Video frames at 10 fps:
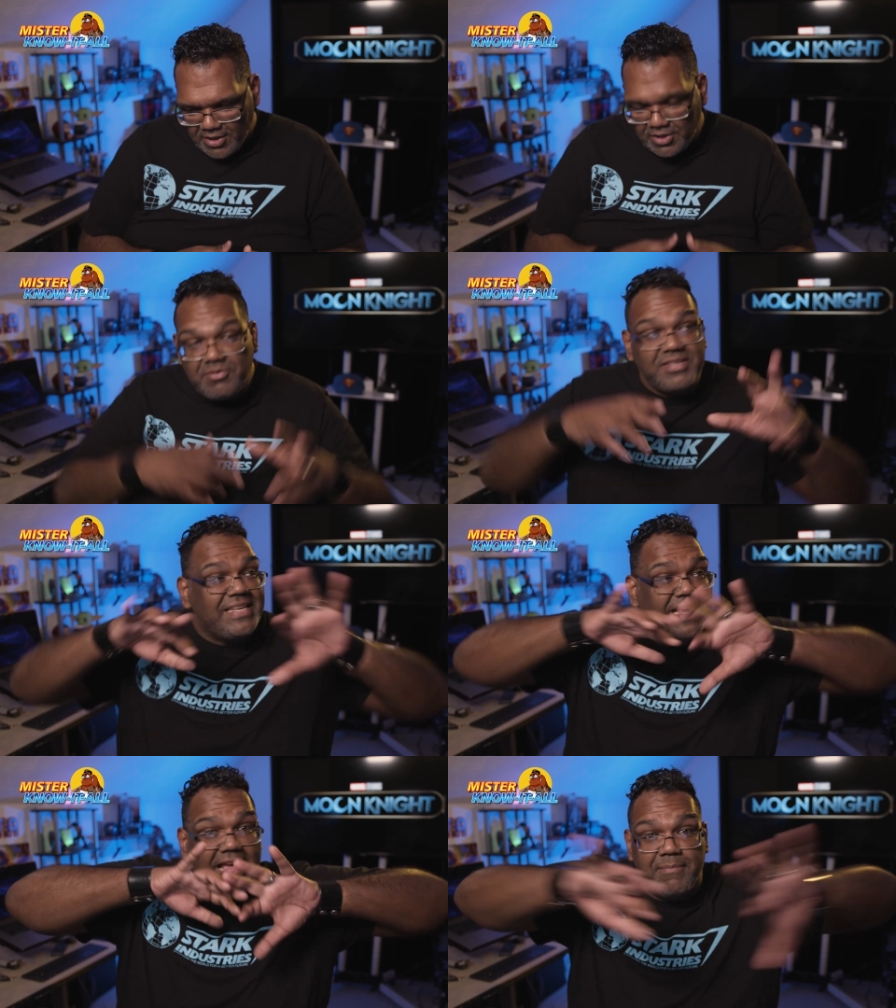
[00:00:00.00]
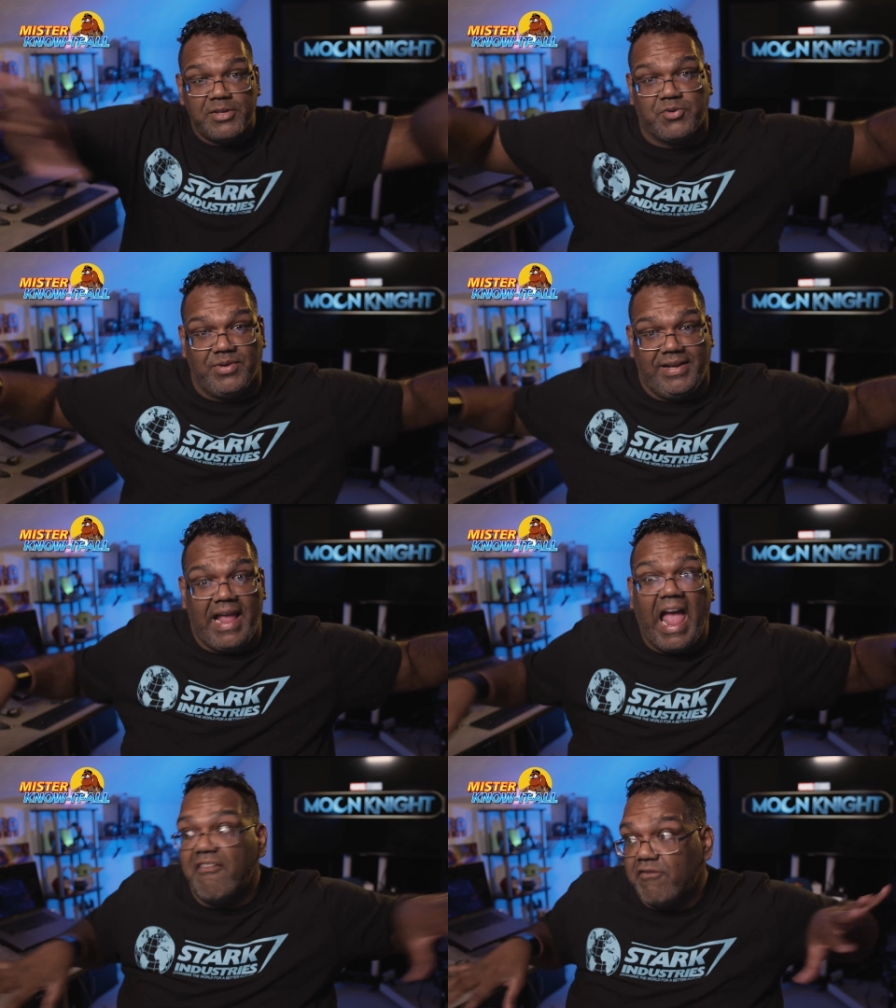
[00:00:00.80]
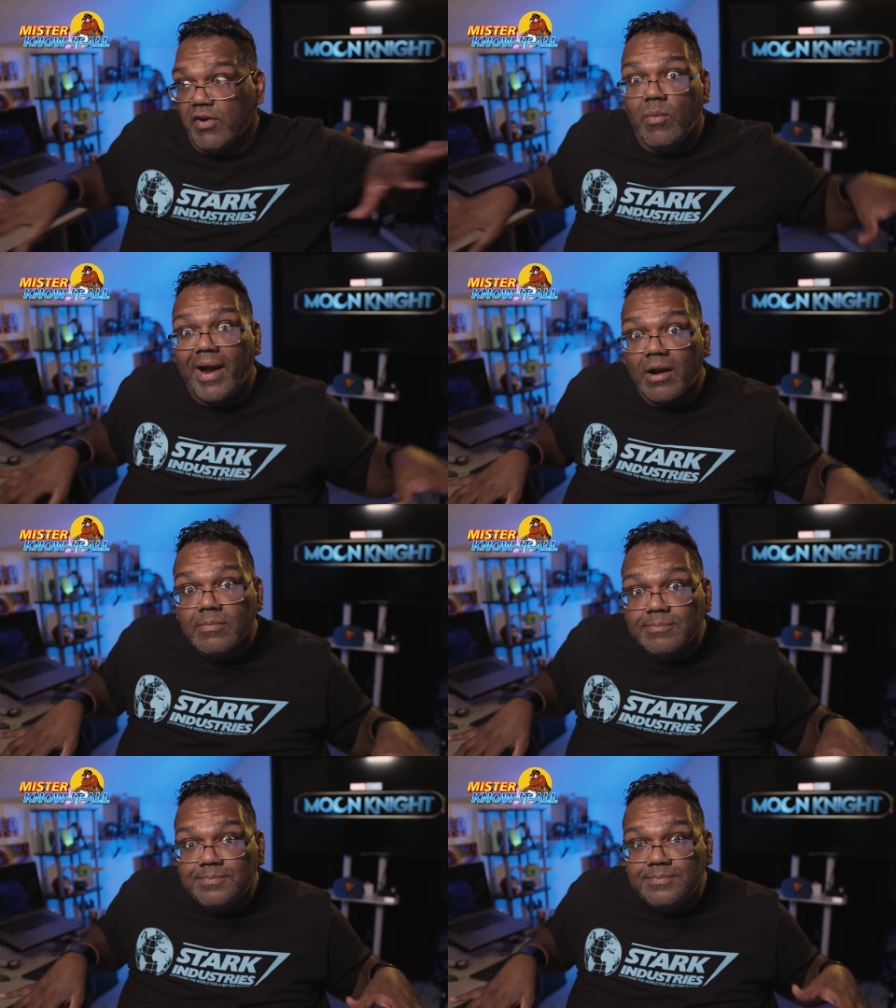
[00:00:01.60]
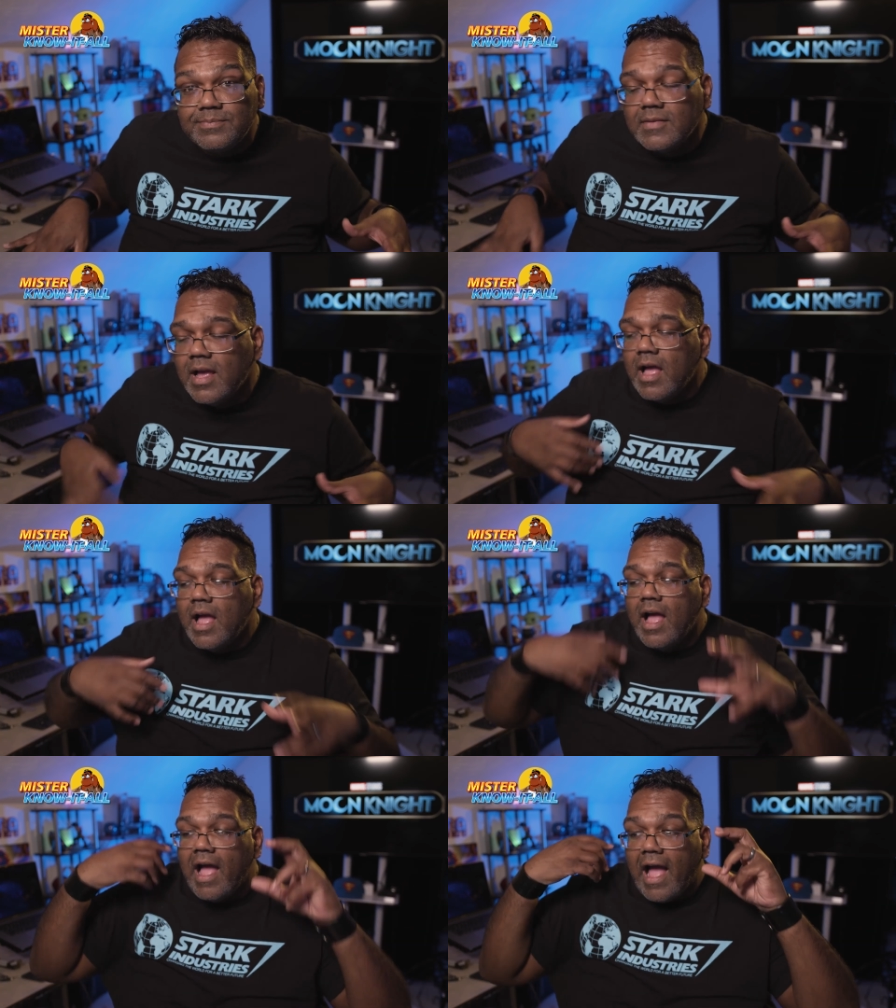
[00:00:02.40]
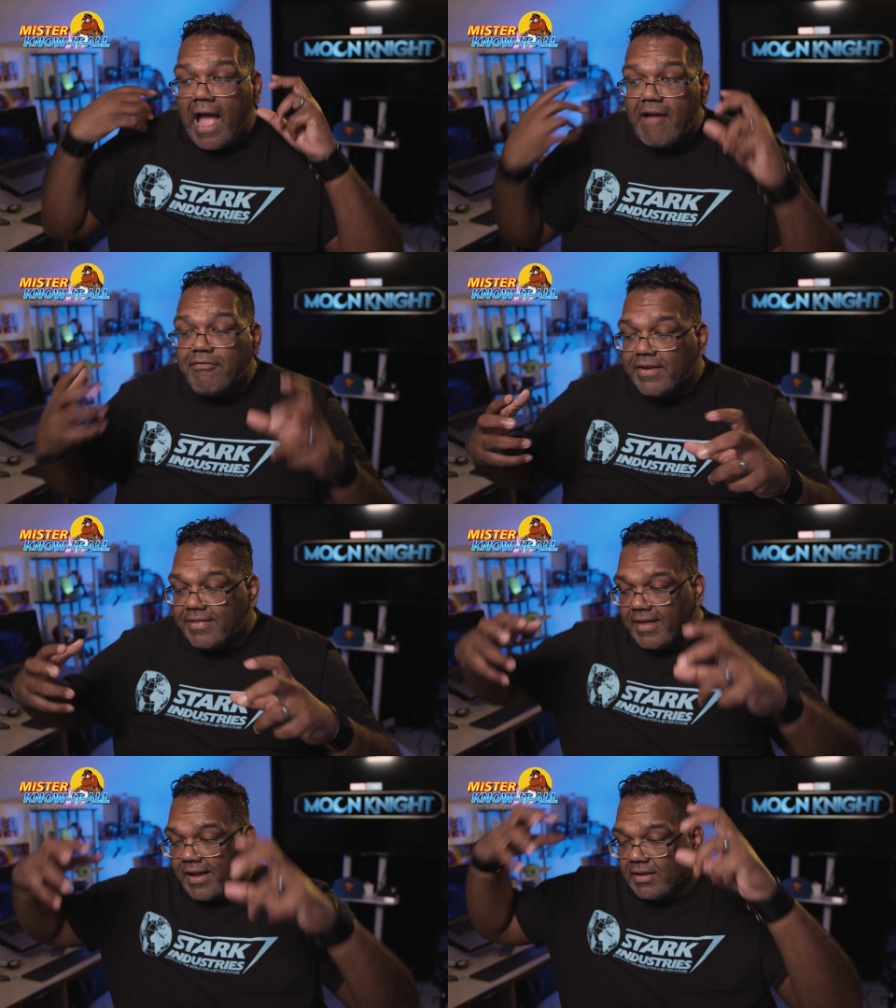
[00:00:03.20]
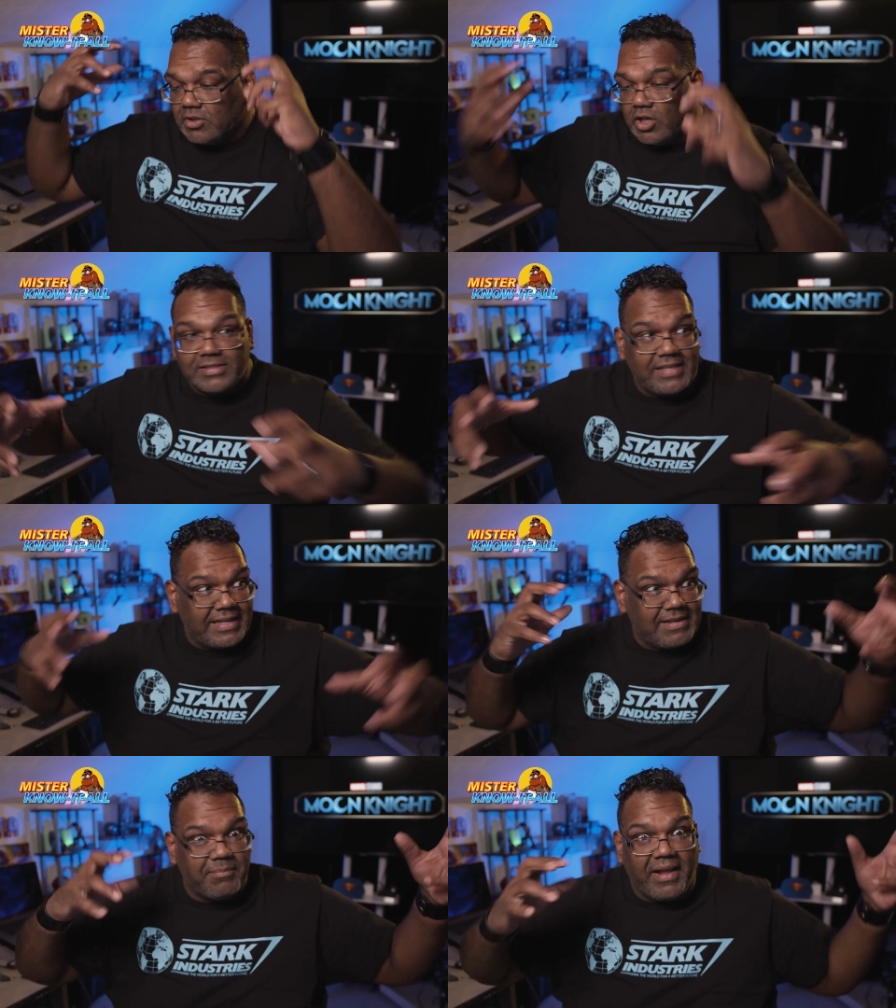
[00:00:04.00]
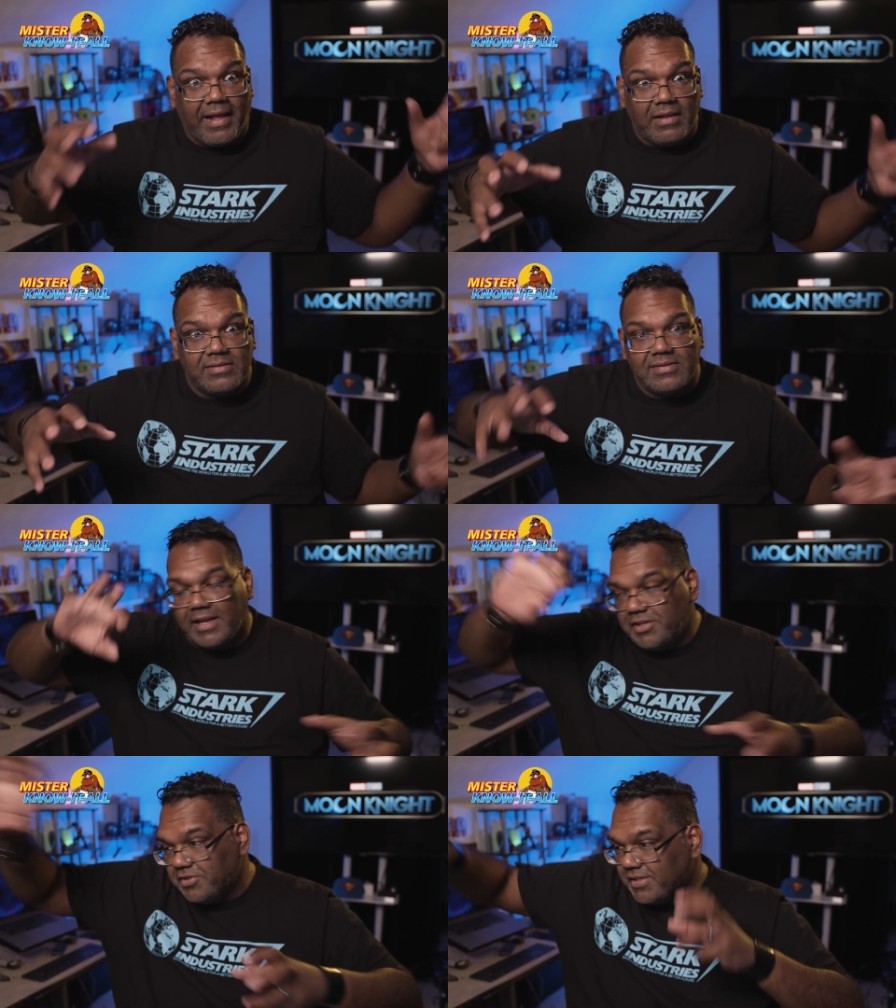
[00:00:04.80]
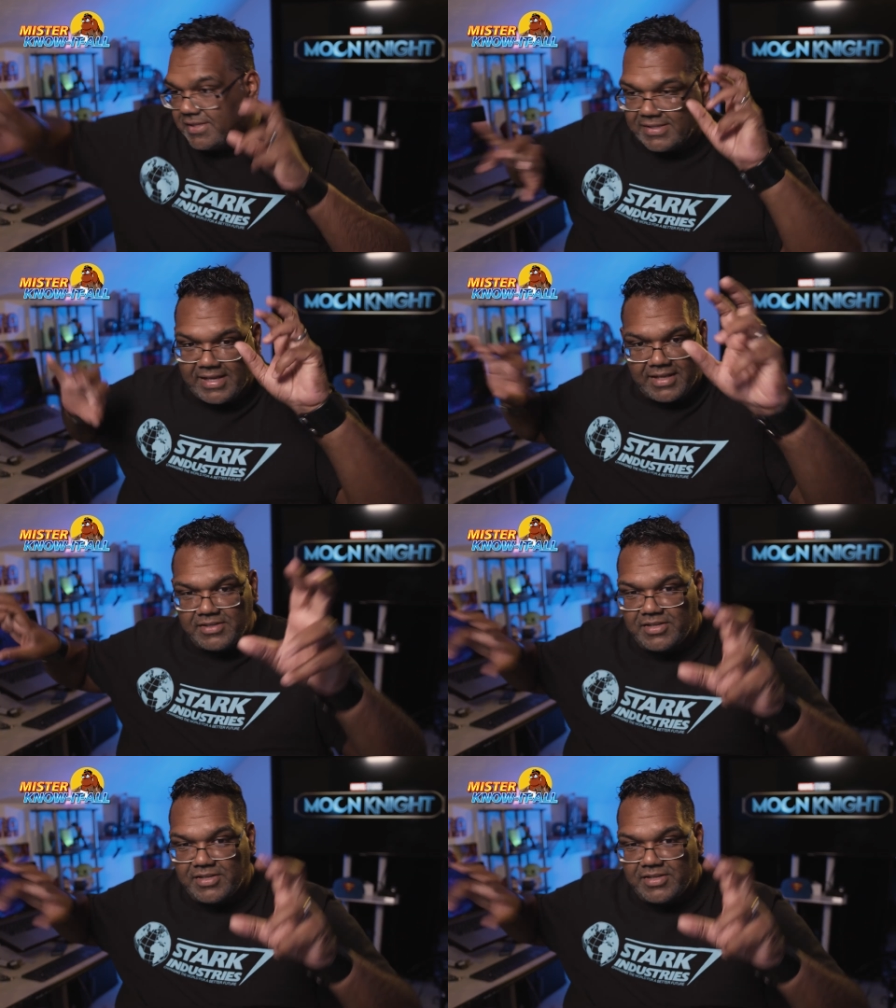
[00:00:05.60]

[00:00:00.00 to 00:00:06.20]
you see imagery everywhere. Everything looks like something else, and you see